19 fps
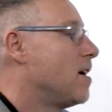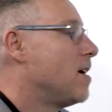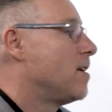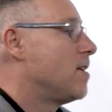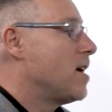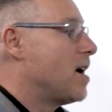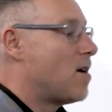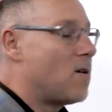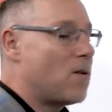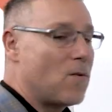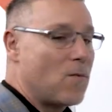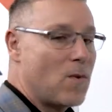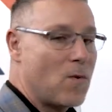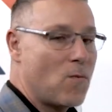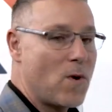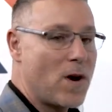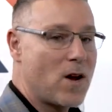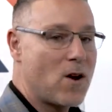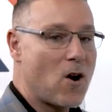Now, when
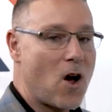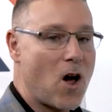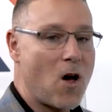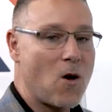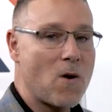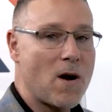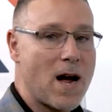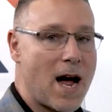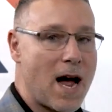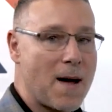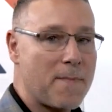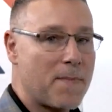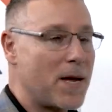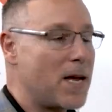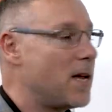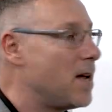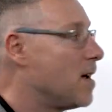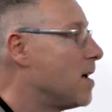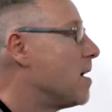we call
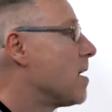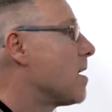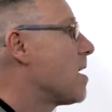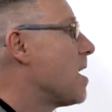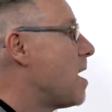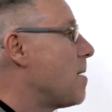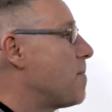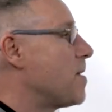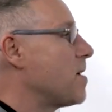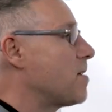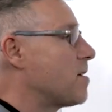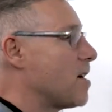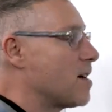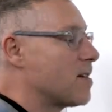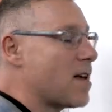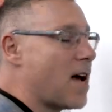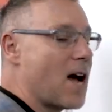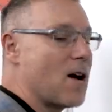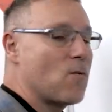copy, copy says
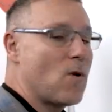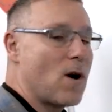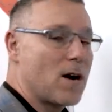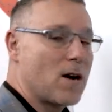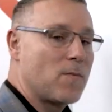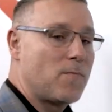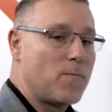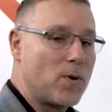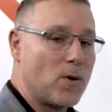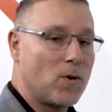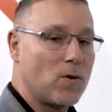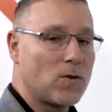I want to pull